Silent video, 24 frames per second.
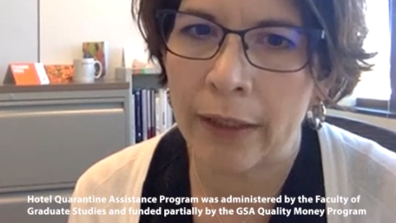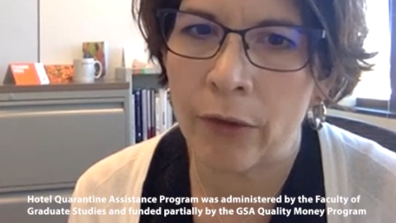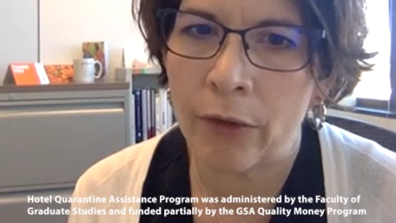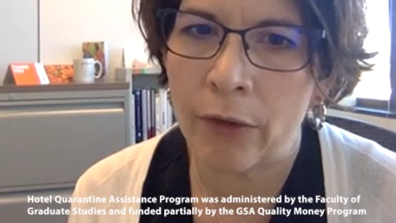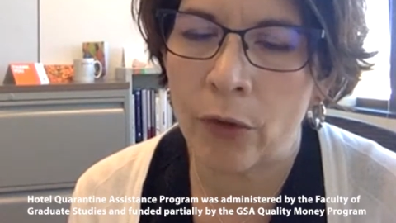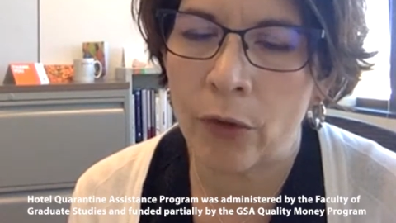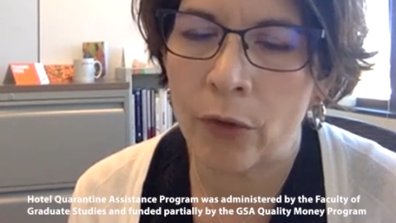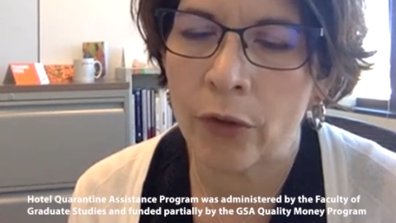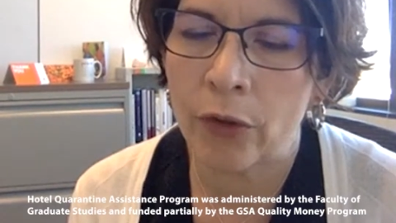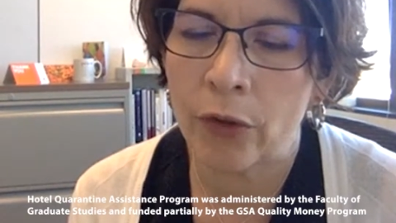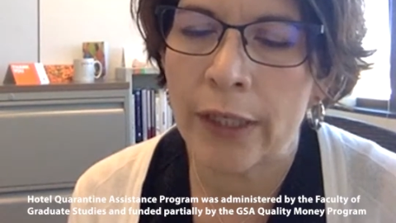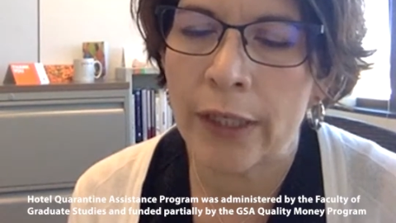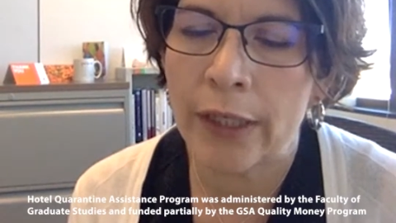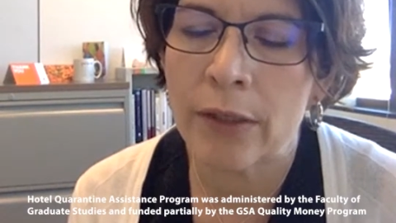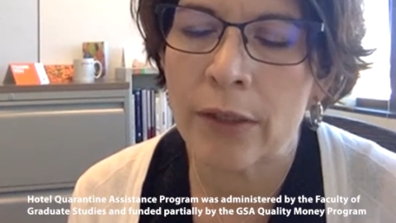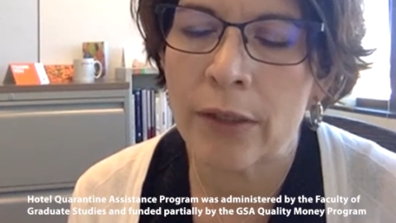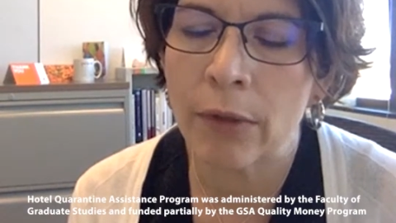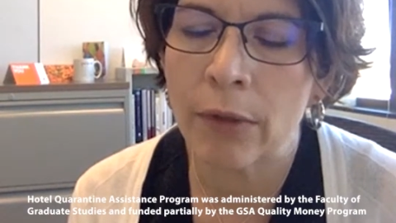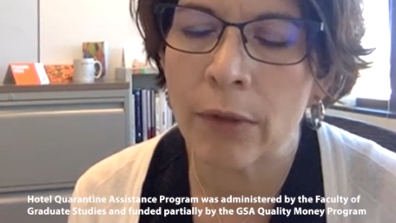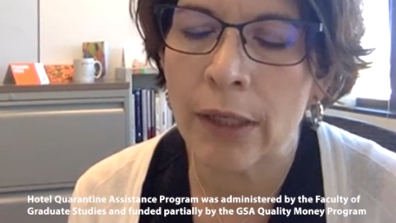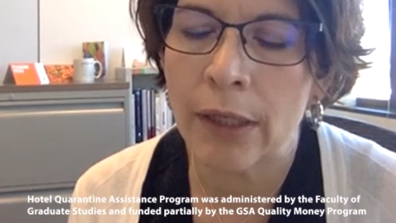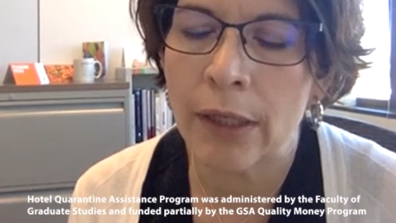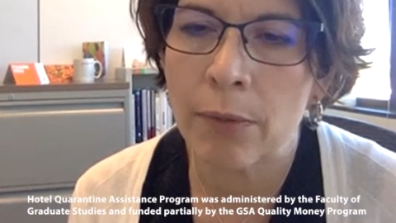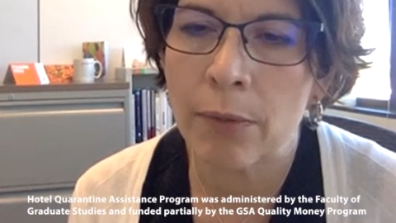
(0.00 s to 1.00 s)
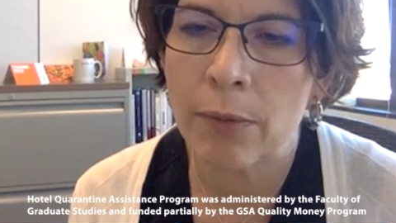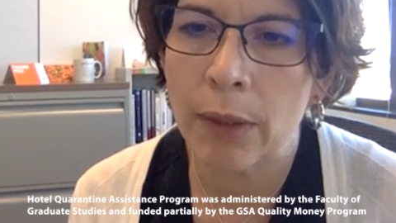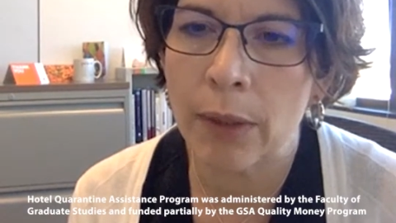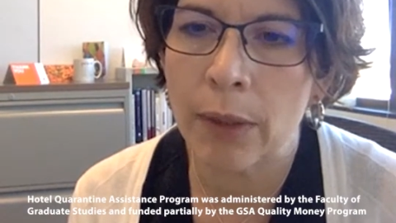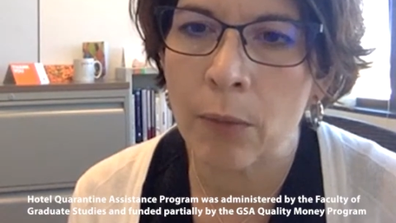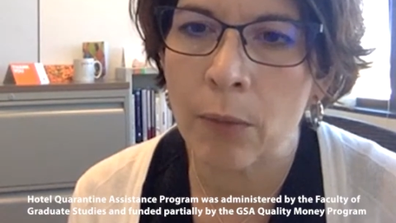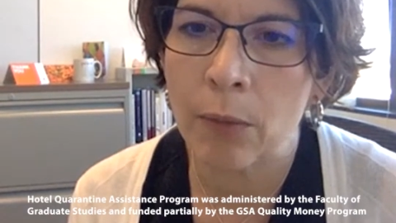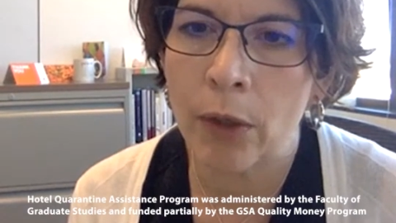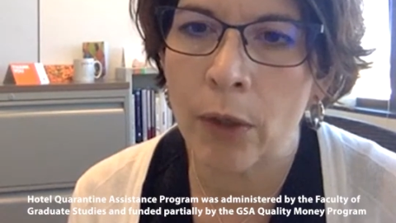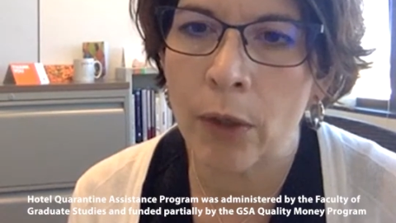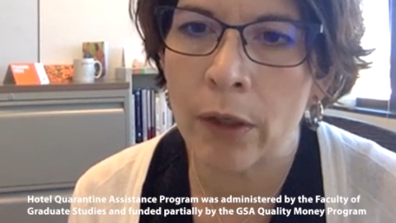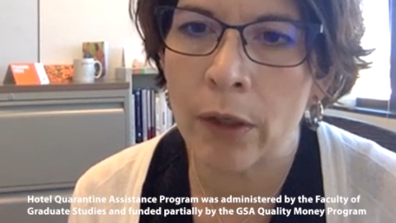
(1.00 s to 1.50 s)
early in
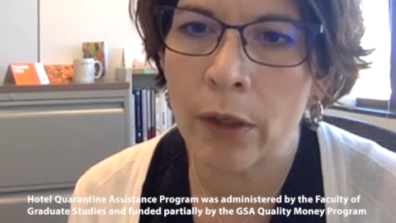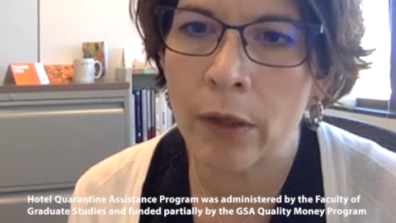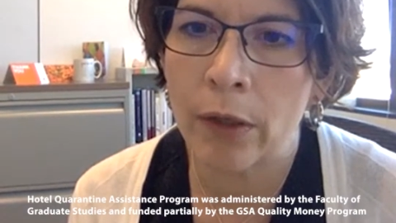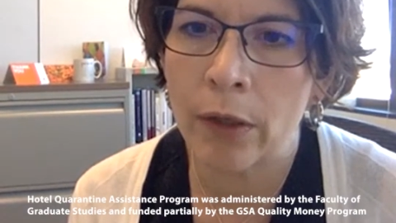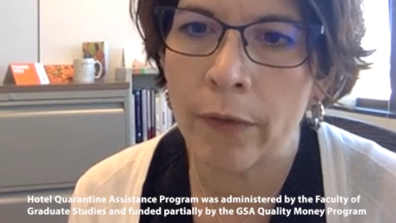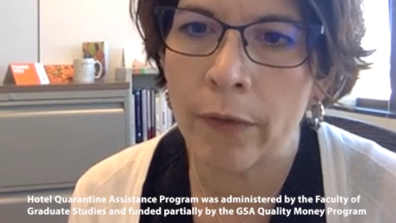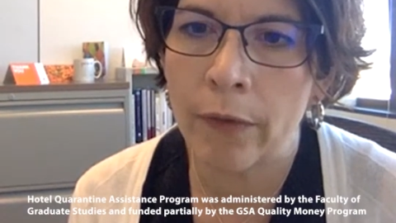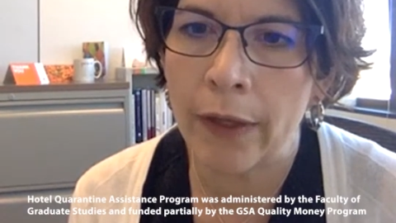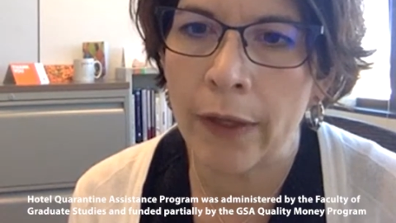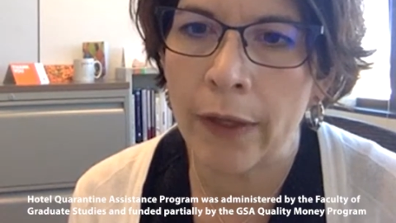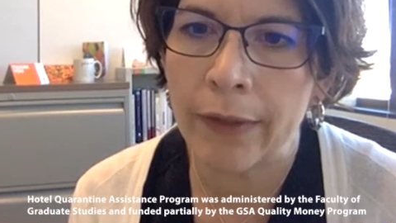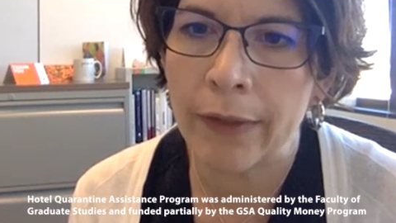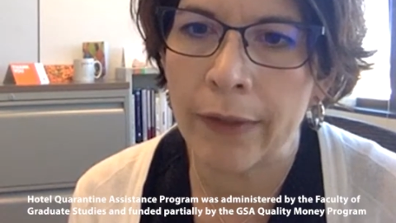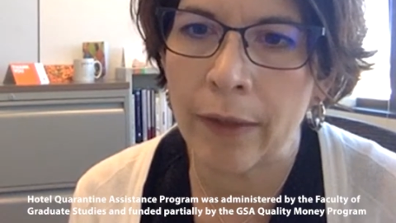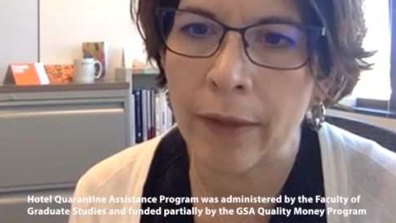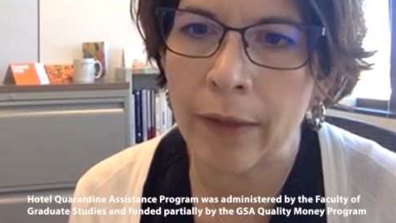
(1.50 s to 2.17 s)
2021 that the